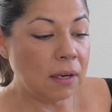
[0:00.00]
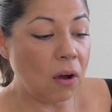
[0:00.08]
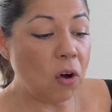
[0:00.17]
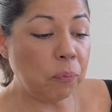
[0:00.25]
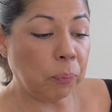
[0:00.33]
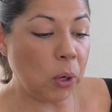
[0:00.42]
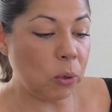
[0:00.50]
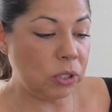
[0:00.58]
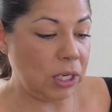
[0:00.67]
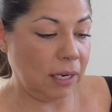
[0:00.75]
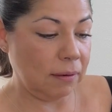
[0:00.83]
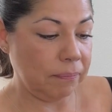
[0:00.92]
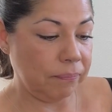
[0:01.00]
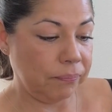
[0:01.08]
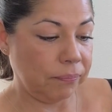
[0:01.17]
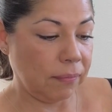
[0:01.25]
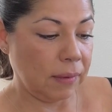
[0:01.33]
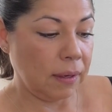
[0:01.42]
of protein.
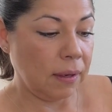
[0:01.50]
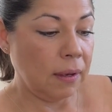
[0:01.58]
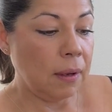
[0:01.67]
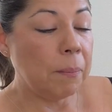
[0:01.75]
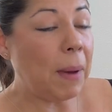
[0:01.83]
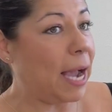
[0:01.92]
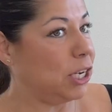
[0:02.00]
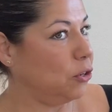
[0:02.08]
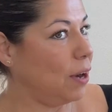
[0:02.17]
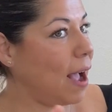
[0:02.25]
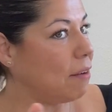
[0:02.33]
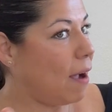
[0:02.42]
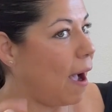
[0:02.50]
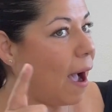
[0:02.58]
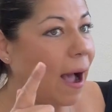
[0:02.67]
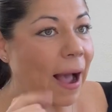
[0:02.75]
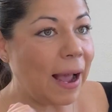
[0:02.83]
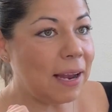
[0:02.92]
I should have
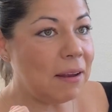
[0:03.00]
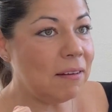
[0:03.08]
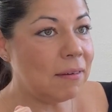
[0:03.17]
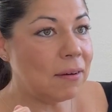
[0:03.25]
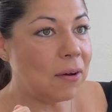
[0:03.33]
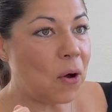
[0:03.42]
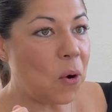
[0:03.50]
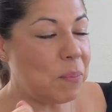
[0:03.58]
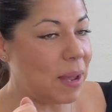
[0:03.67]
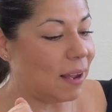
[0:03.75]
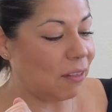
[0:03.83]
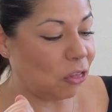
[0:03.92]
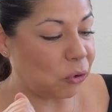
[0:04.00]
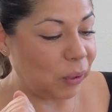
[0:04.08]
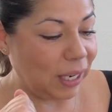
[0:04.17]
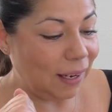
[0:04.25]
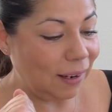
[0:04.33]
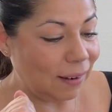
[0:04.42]
high
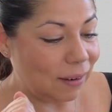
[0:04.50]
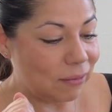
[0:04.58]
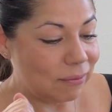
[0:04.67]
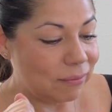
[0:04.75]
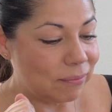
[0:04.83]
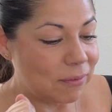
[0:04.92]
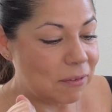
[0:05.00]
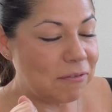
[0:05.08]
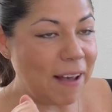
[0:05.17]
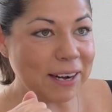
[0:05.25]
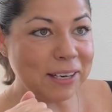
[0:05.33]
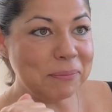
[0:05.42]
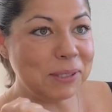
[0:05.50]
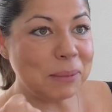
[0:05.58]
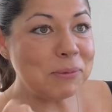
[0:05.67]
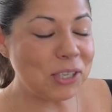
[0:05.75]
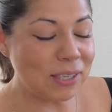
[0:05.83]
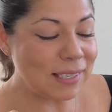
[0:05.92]
omega-3 fat
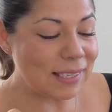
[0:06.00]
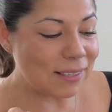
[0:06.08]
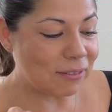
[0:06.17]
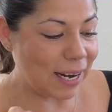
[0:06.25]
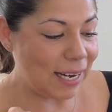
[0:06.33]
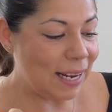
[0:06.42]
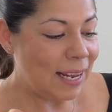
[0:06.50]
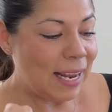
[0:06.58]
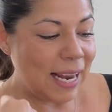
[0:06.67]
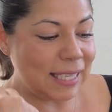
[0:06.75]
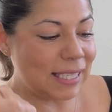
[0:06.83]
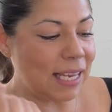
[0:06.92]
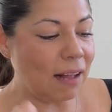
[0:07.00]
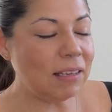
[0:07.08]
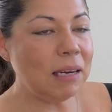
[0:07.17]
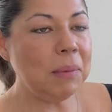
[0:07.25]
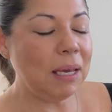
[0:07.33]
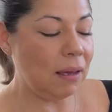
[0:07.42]
consumptions, right? It's
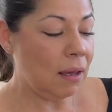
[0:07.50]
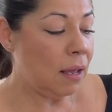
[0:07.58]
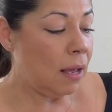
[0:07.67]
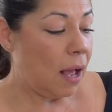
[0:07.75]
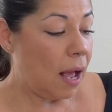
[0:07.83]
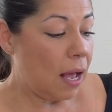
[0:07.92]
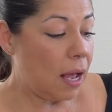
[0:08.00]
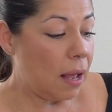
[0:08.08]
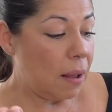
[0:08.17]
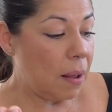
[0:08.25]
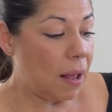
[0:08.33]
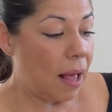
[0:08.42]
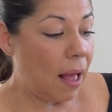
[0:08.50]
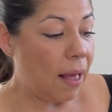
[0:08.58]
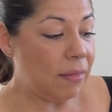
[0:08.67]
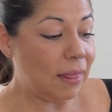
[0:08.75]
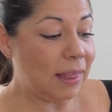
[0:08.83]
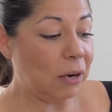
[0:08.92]
telling me
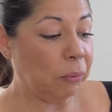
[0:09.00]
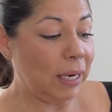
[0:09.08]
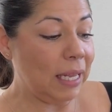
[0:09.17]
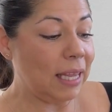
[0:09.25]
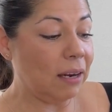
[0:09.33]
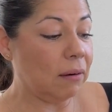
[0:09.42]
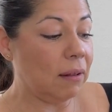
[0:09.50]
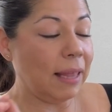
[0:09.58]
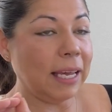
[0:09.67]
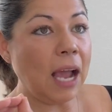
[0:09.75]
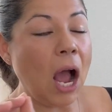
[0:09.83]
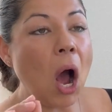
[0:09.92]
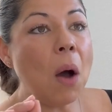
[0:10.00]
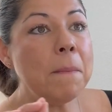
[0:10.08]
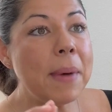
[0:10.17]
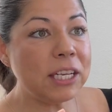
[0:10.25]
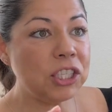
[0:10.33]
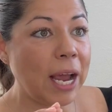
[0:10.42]
like how
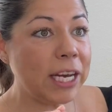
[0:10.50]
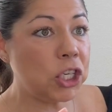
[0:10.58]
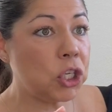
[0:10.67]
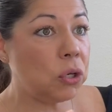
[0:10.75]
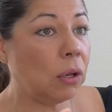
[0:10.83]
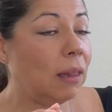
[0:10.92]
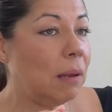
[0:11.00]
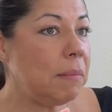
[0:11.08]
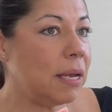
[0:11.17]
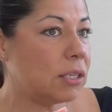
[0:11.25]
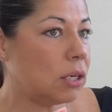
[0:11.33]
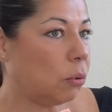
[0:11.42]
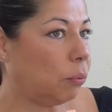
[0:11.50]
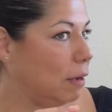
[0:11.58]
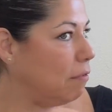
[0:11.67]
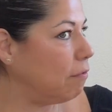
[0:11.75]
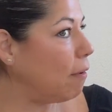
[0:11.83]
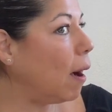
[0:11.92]
much I should limit
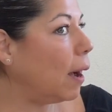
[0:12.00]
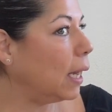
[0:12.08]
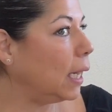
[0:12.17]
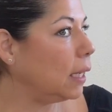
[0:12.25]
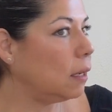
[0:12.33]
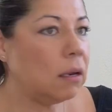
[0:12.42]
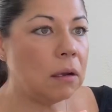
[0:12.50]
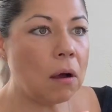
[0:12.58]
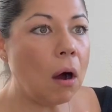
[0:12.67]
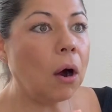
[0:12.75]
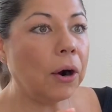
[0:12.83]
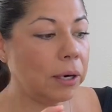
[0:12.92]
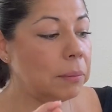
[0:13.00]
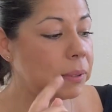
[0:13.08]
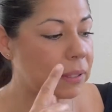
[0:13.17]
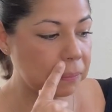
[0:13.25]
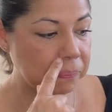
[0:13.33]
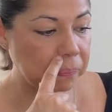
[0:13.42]
refined carbs.